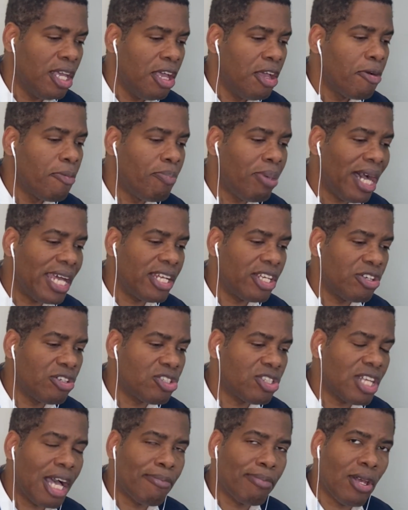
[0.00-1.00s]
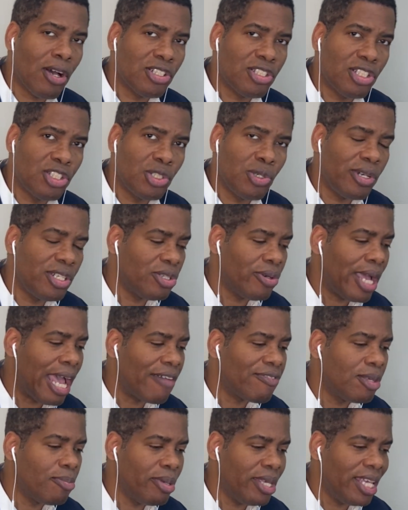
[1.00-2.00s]
But your stop loss is going to have
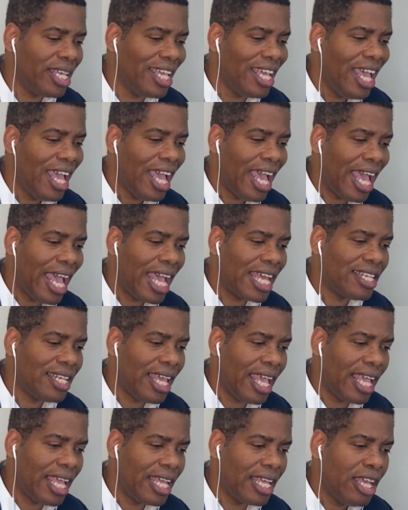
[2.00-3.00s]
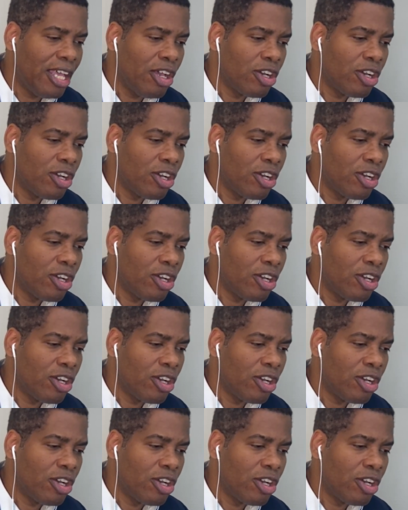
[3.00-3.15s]
to be at a